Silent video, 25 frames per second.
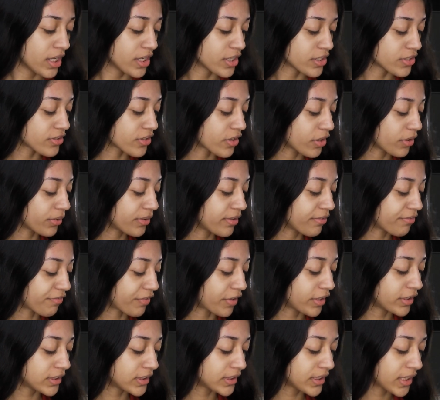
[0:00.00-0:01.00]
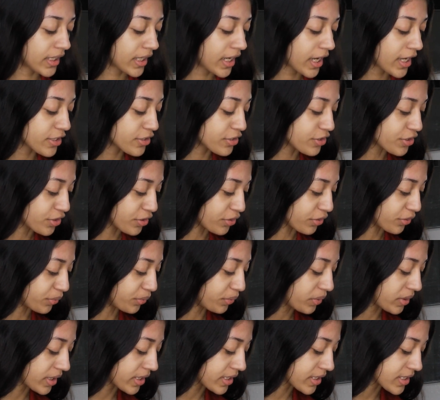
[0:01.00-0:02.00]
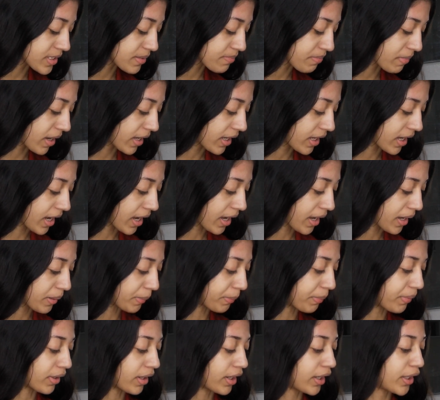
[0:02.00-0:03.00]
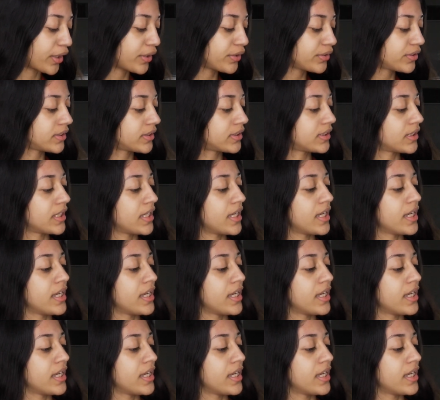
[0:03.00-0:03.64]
So the first thing I do is my eyebrows.